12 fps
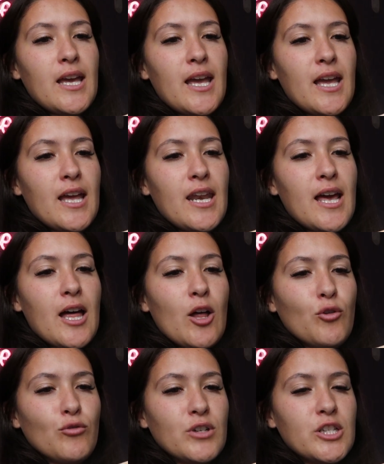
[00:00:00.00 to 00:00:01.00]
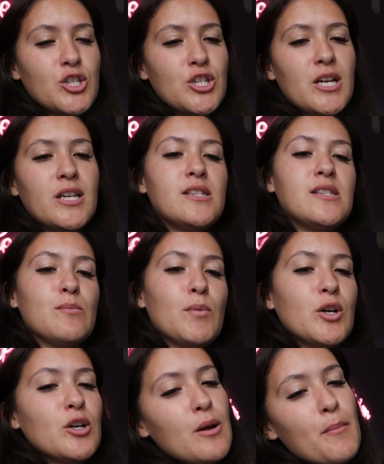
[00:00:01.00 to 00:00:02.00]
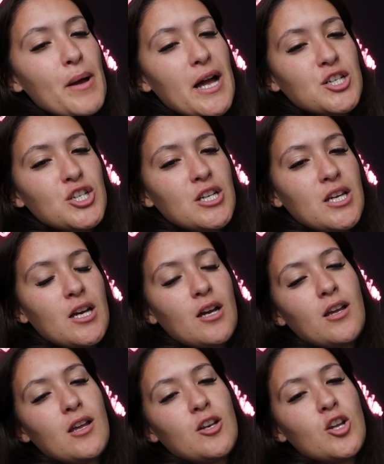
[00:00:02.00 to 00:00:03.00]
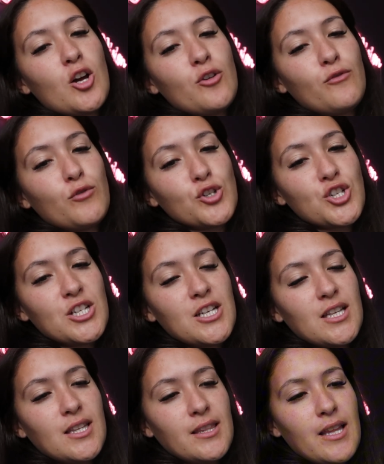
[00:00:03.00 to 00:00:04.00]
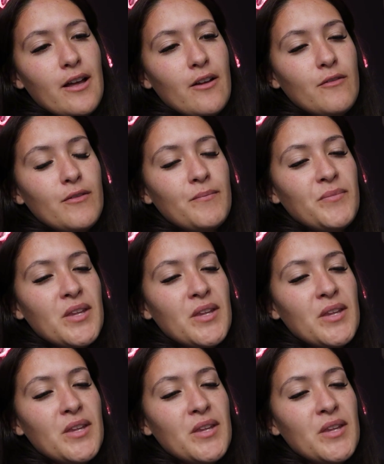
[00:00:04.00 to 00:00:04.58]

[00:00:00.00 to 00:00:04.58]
Anne Elrich is smart, compassionate, and unfortunate in love.